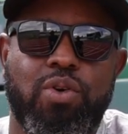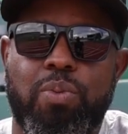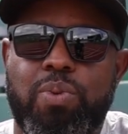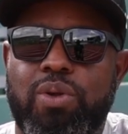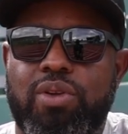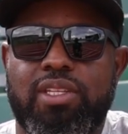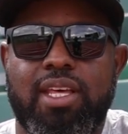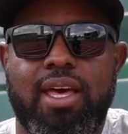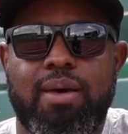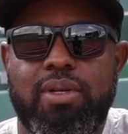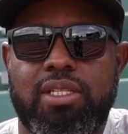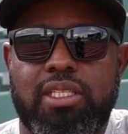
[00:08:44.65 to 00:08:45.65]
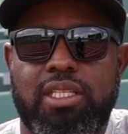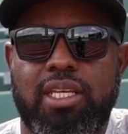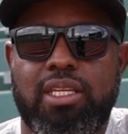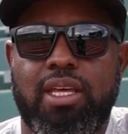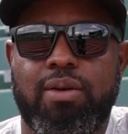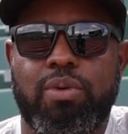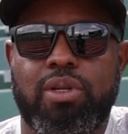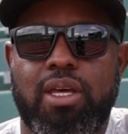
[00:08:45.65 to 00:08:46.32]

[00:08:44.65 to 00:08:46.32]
for a period of time and just getting that